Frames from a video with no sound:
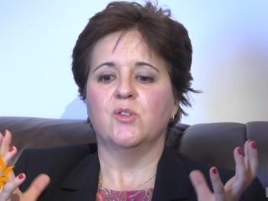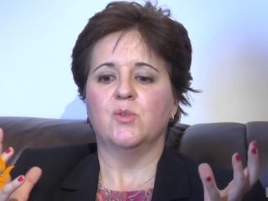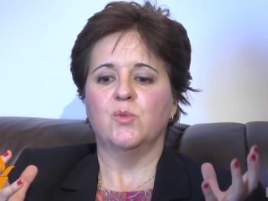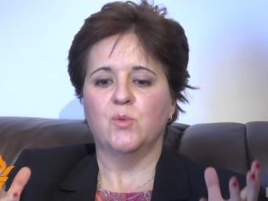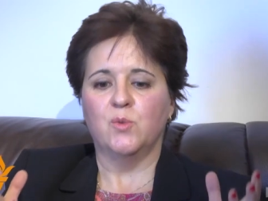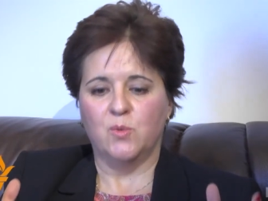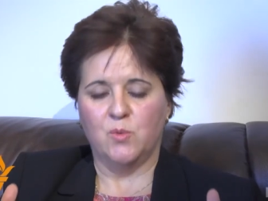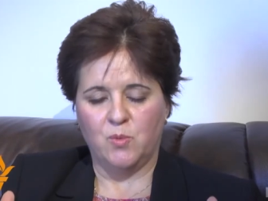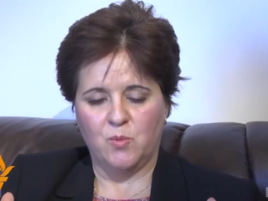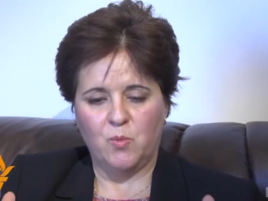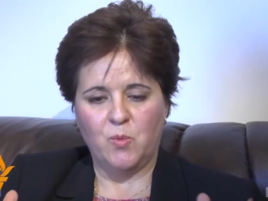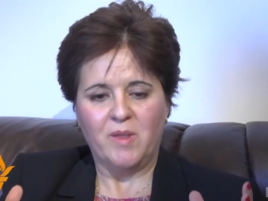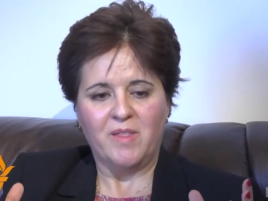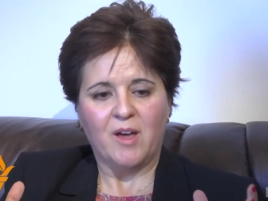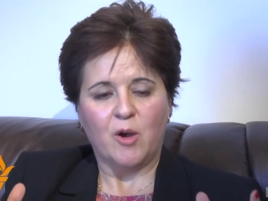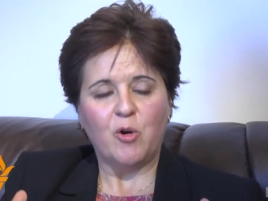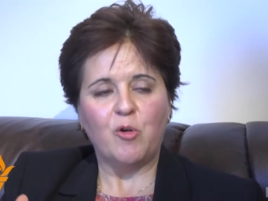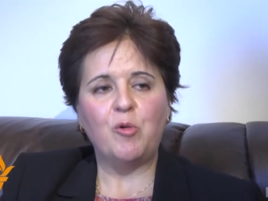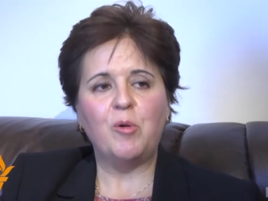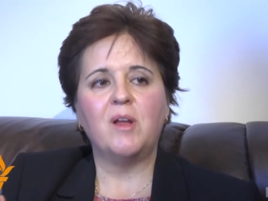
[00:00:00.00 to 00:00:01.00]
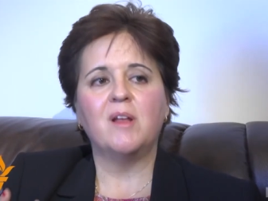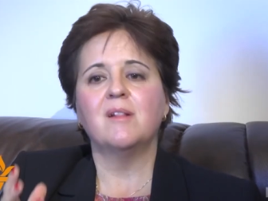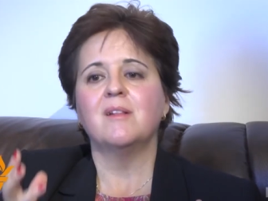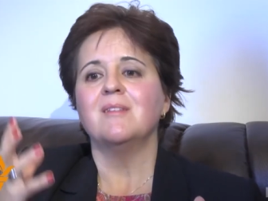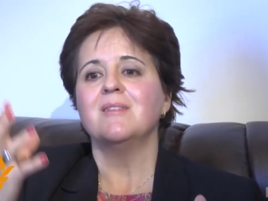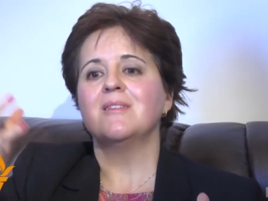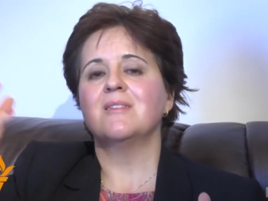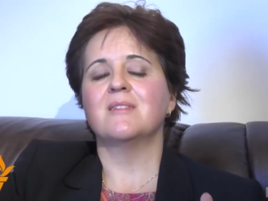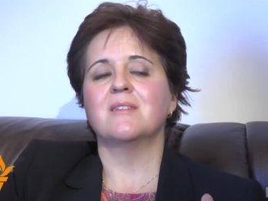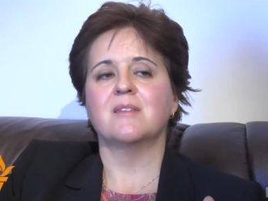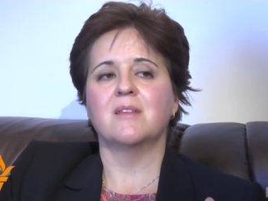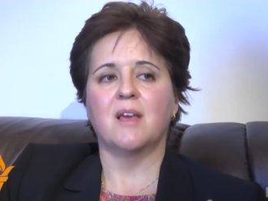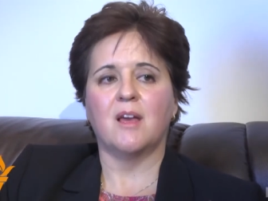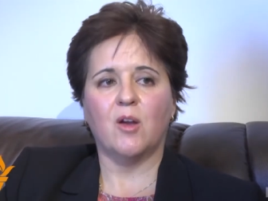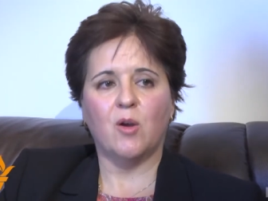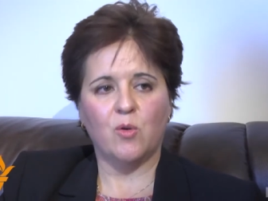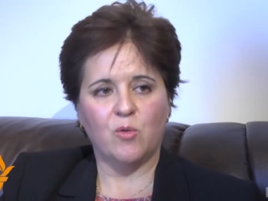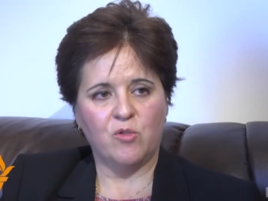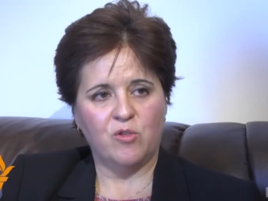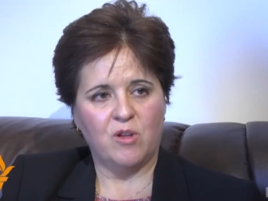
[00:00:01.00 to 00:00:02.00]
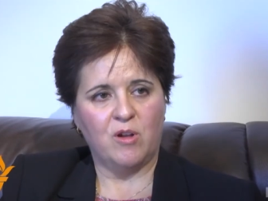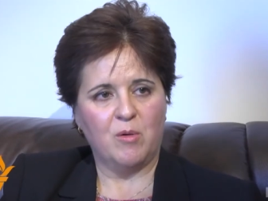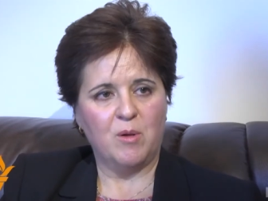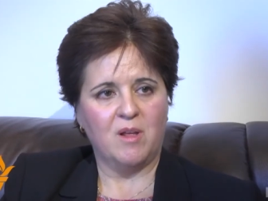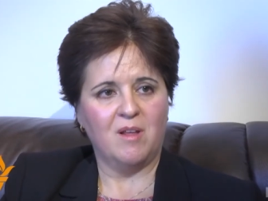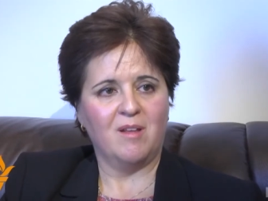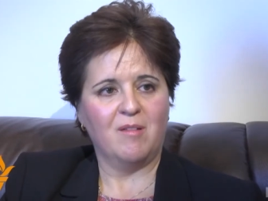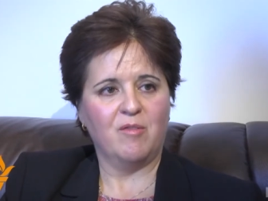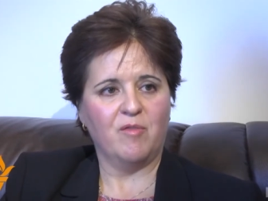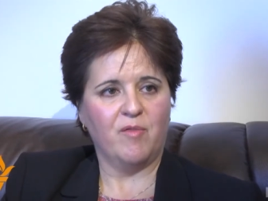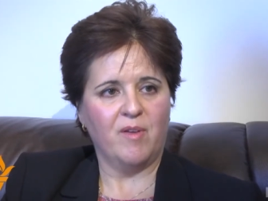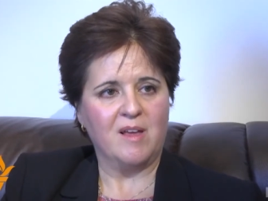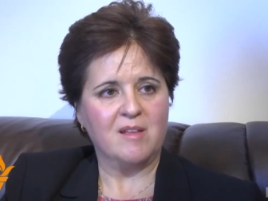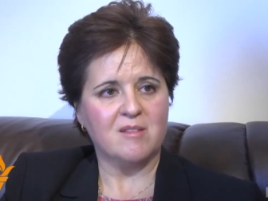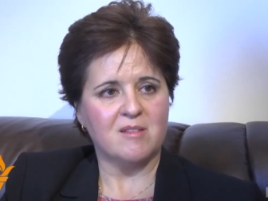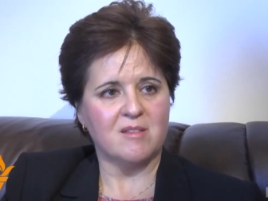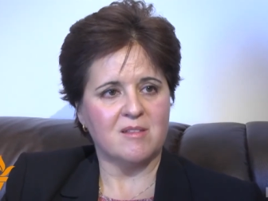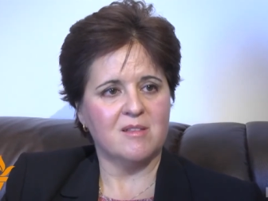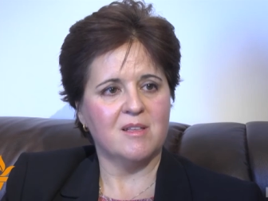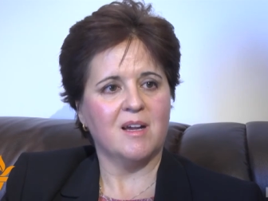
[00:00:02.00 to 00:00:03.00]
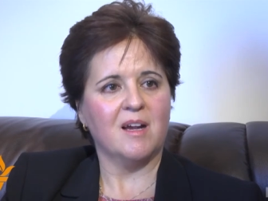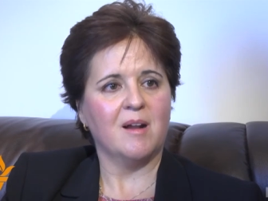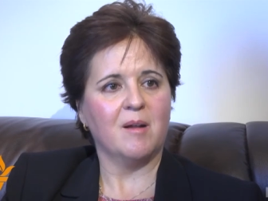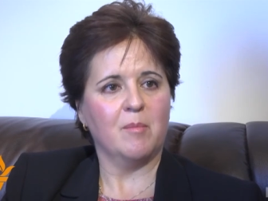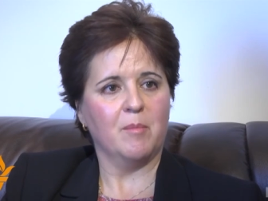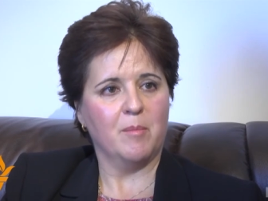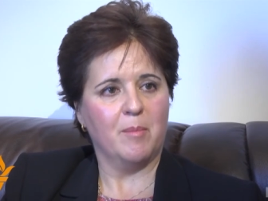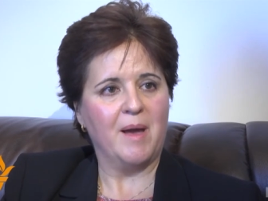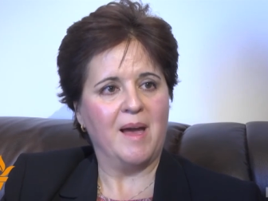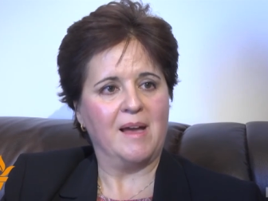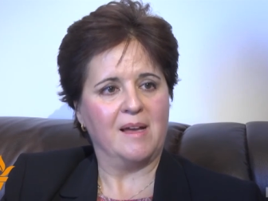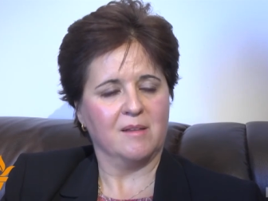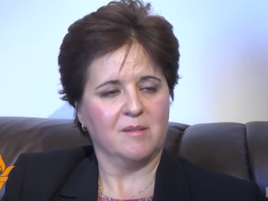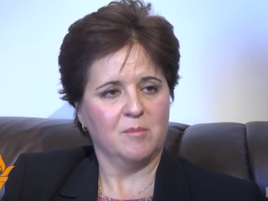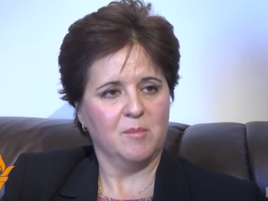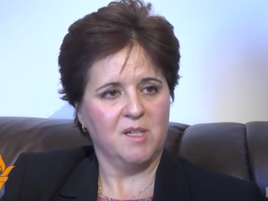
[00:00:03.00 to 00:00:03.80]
do without creating secondary effects that are bad,